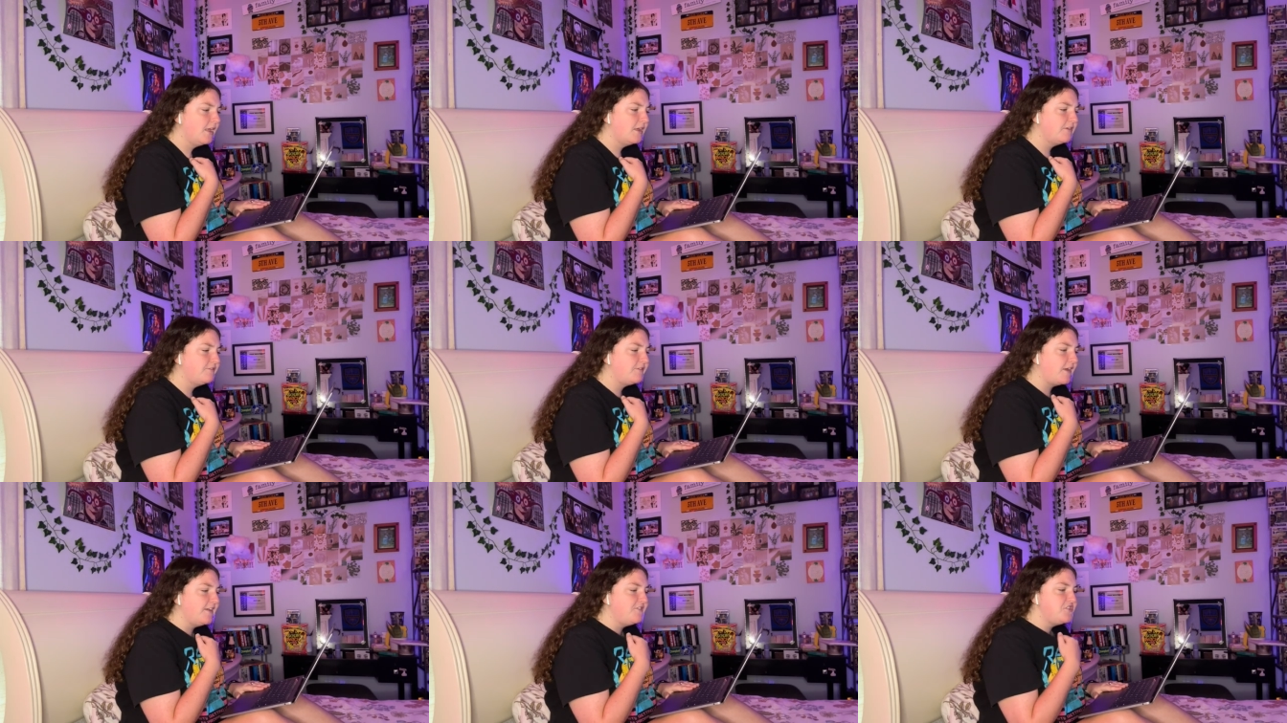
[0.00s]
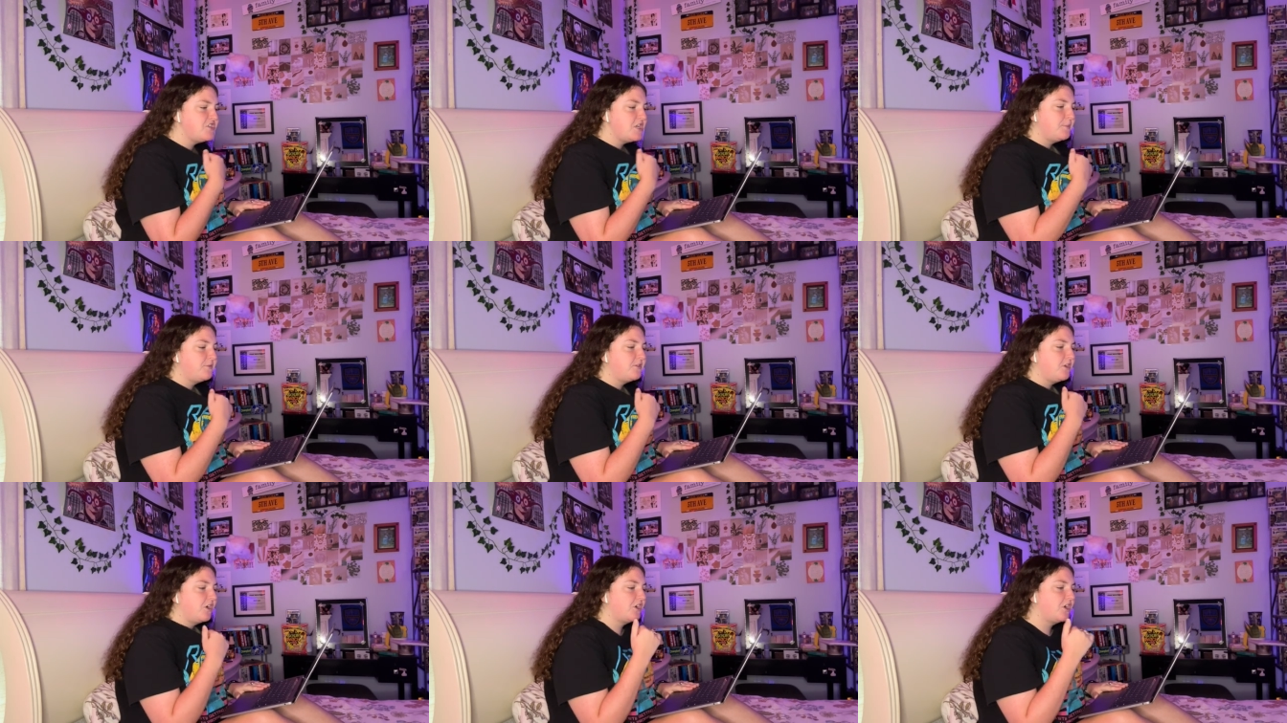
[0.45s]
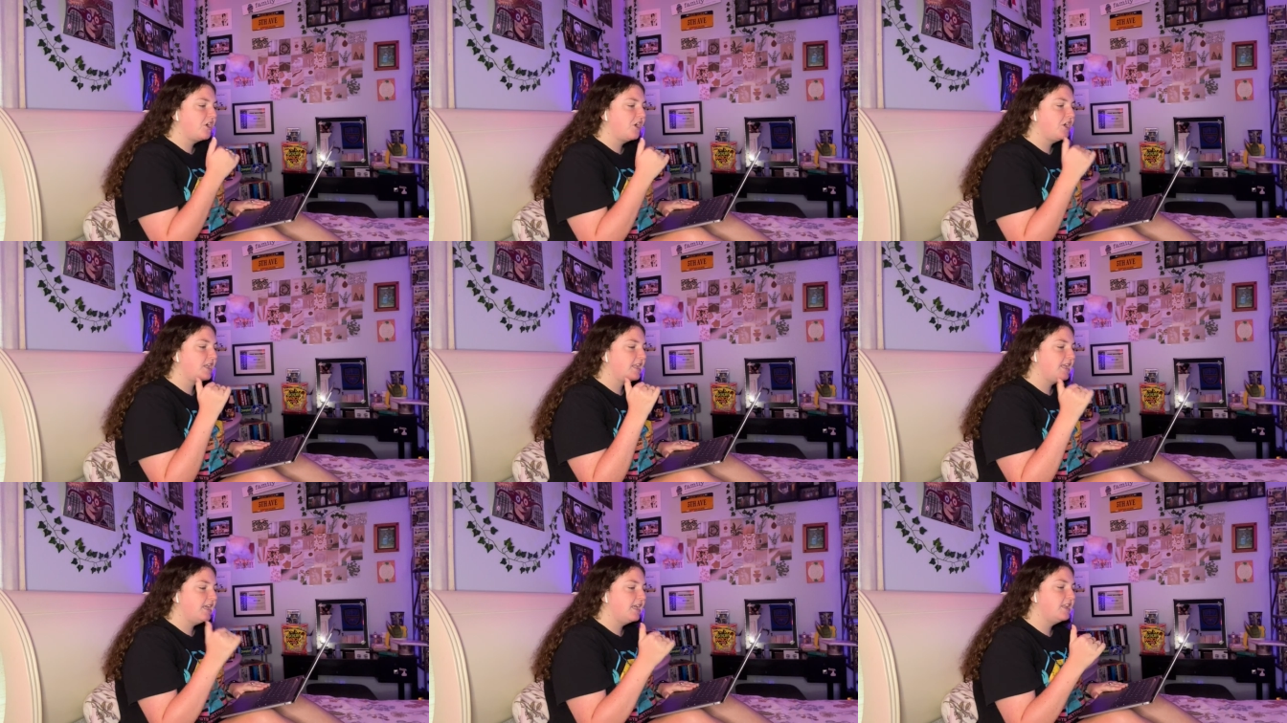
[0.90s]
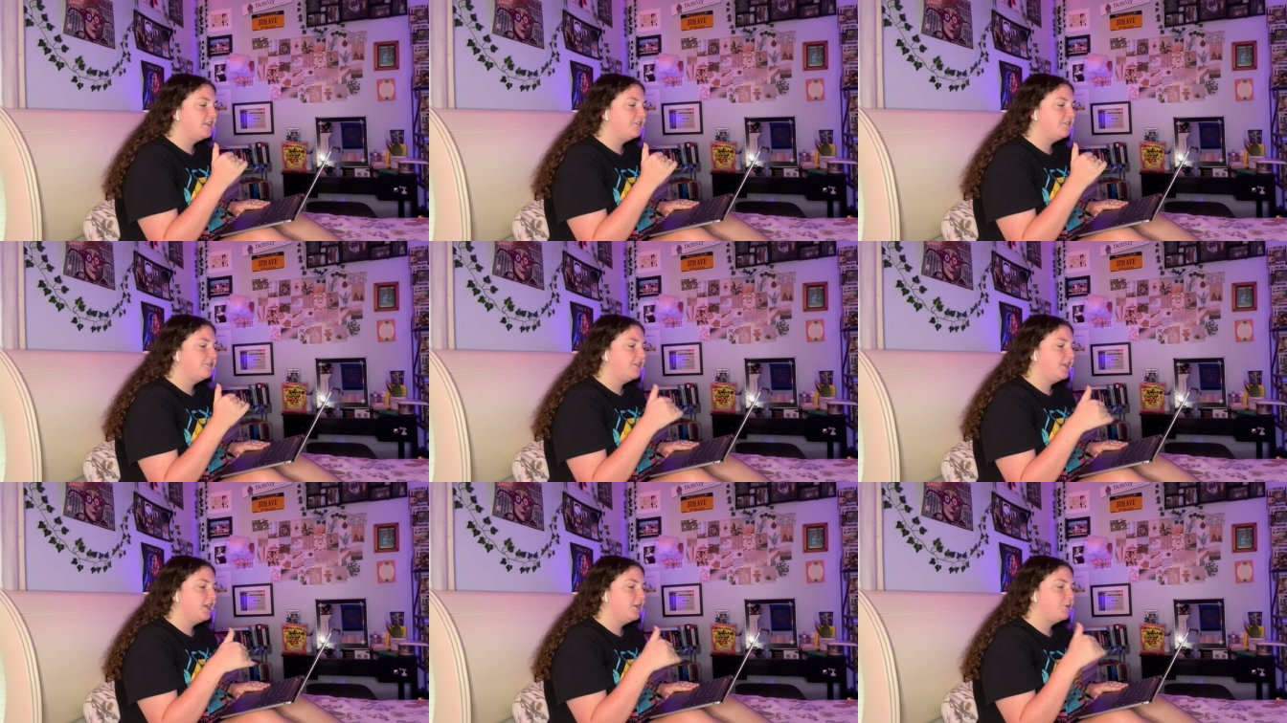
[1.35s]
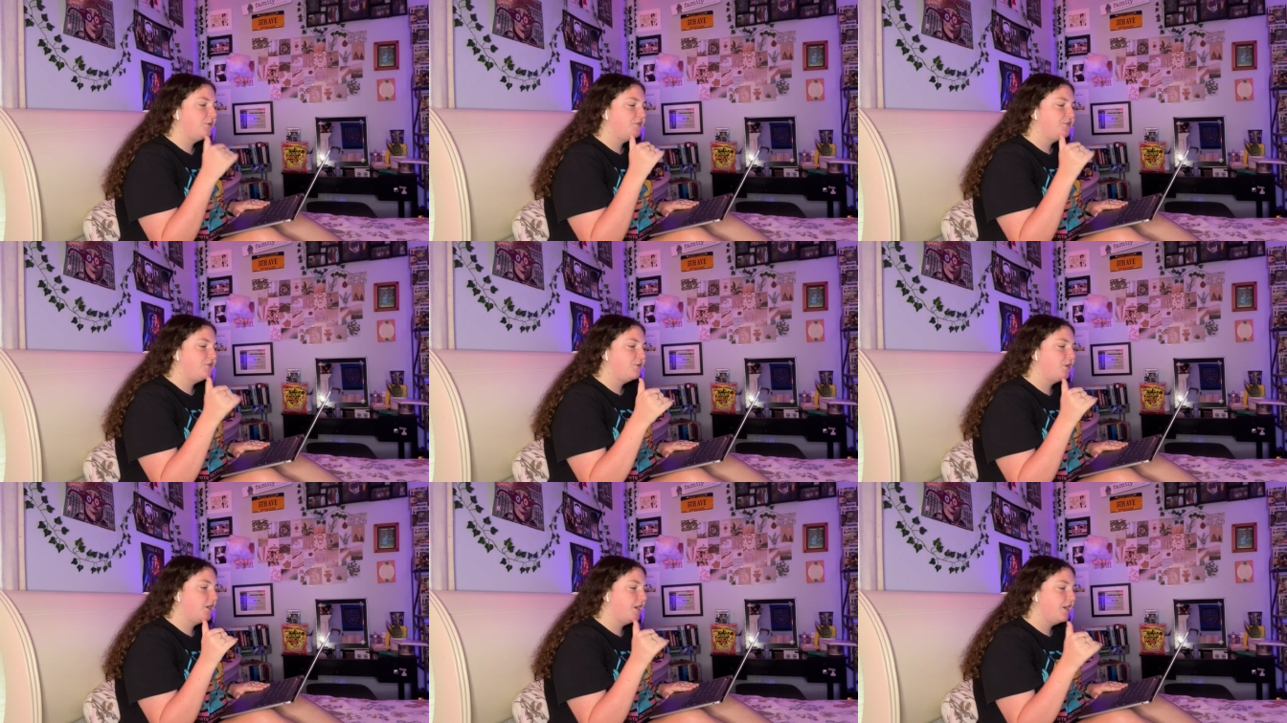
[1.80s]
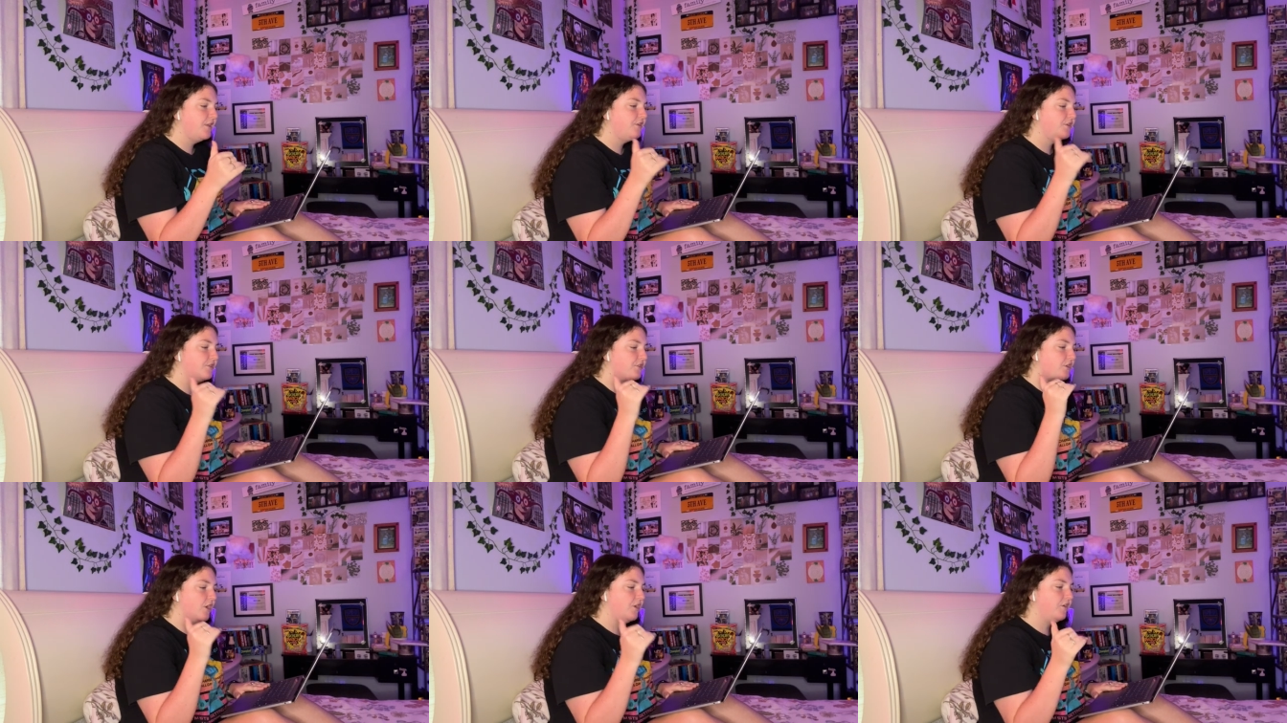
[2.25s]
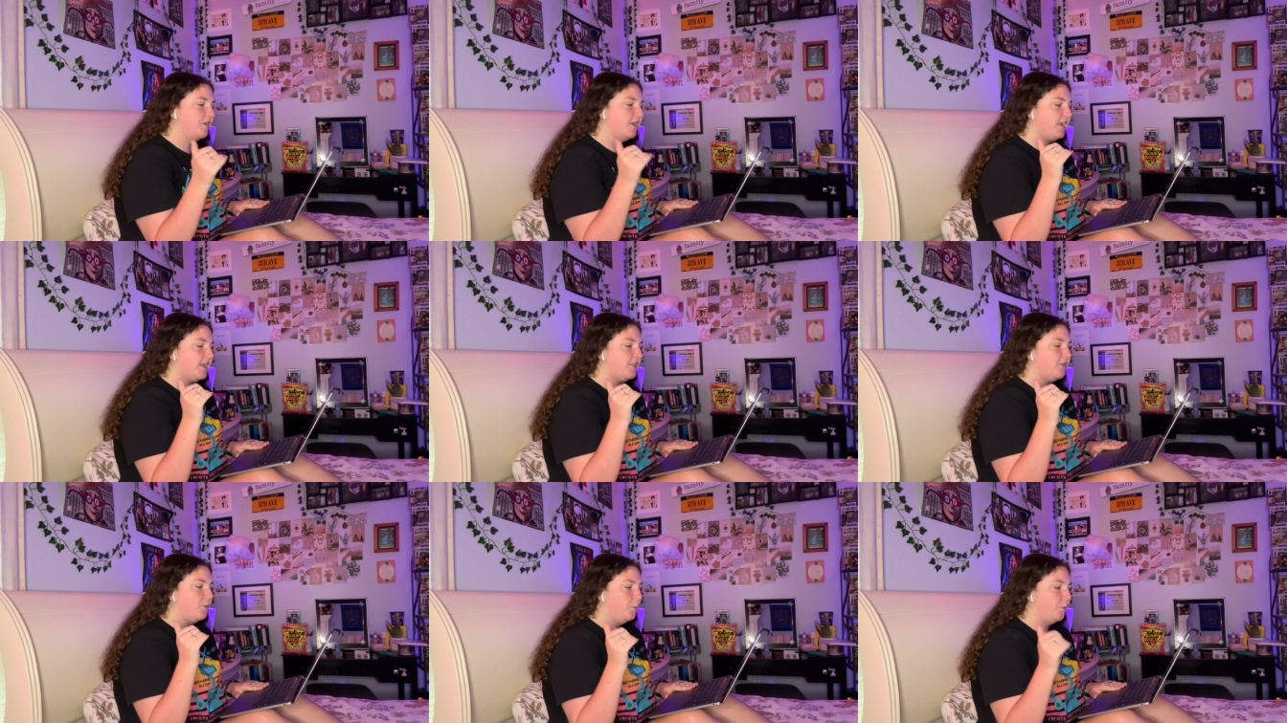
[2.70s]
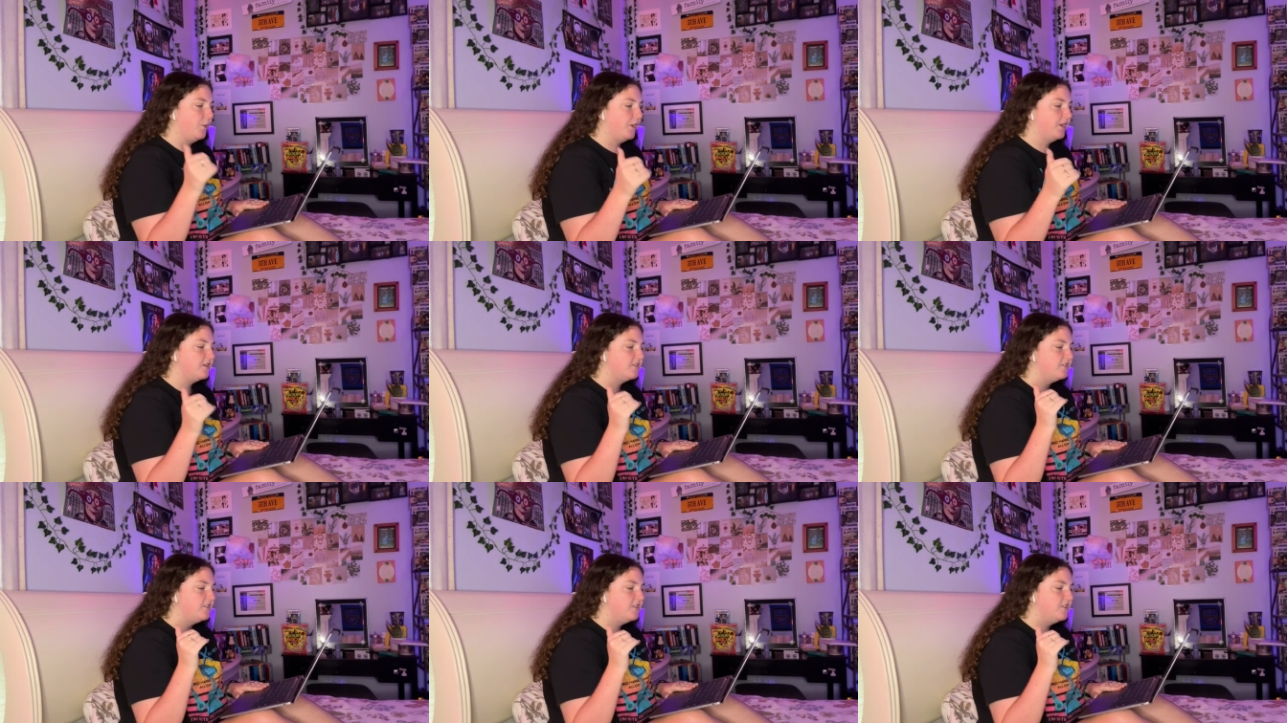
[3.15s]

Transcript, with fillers: Five ships are currently in the fleet with four others already in the works.